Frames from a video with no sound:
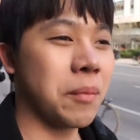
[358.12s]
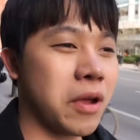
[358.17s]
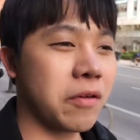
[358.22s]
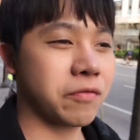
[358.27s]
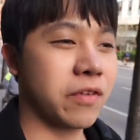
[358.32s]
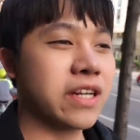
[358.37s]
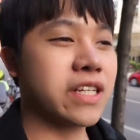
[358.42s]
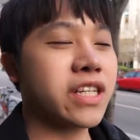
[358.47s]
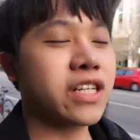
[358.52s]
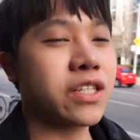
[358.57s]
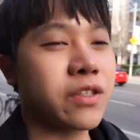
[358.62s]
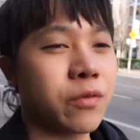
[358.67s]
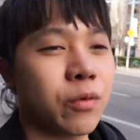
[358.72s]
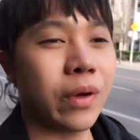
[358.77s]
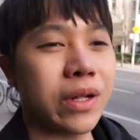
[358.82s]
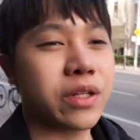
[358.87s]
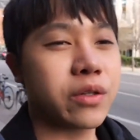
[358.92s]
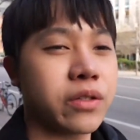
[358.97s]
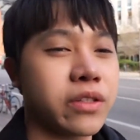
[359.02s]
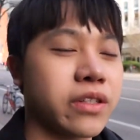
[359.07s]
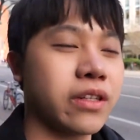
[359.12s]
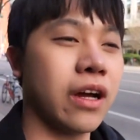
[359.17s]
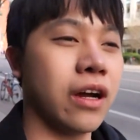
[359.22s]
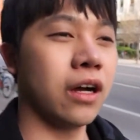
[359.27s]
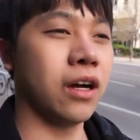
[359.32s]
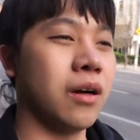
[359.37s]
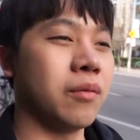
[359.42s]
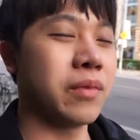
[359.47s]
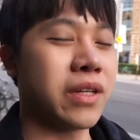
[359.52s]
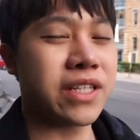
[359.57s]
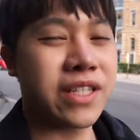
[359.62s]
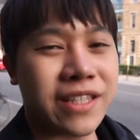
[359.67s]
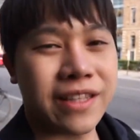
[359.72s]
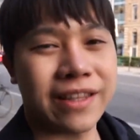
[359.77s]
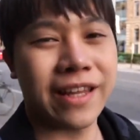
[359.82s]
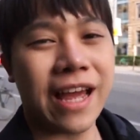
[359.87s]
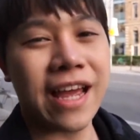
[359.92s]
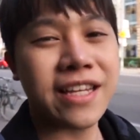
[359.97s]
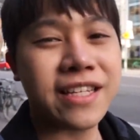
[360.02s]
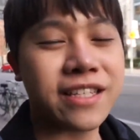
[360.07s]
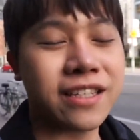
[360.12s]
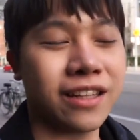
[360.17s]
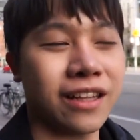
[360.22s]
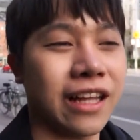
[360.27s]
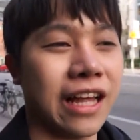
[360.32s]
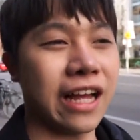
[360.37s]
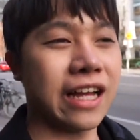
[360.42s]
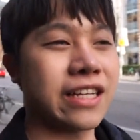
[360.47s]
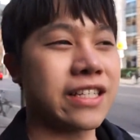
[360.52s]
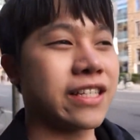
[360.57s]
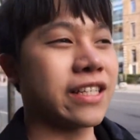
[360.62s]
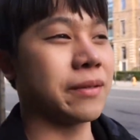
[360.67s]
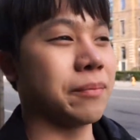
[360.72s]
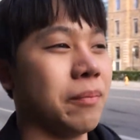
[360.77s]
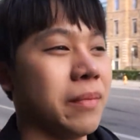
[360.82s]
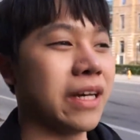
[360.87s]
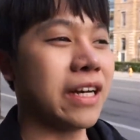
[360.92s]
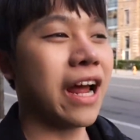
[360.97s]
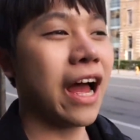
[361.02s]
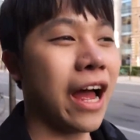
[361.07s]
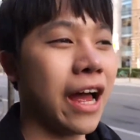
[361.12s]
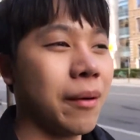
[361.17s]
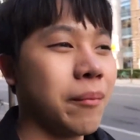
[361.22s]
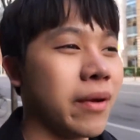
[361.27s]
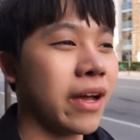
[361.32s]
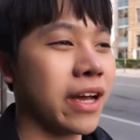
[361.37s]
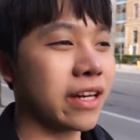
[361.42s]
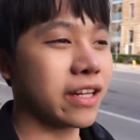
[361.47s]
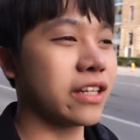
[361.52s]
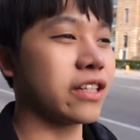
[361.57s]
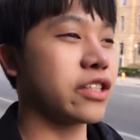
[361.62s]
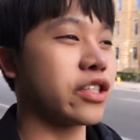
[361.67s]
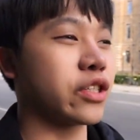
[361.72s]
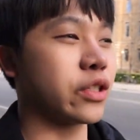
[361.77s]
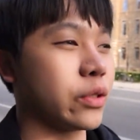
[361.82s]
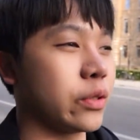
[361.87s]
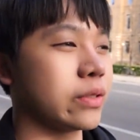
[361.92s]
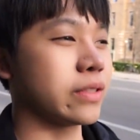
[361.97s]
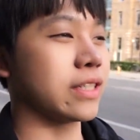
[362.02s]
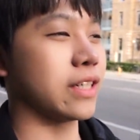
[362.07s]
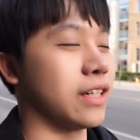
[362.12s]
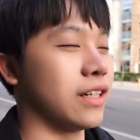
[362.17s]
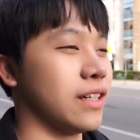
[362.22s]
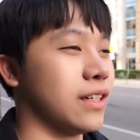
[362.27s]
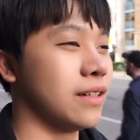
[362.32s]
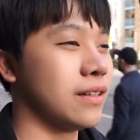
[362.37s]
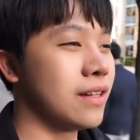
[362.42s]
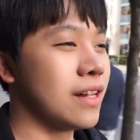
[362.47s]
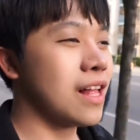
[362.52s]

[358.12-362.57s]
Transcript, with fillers: my friend just went to um, his dance class but I'm heading to the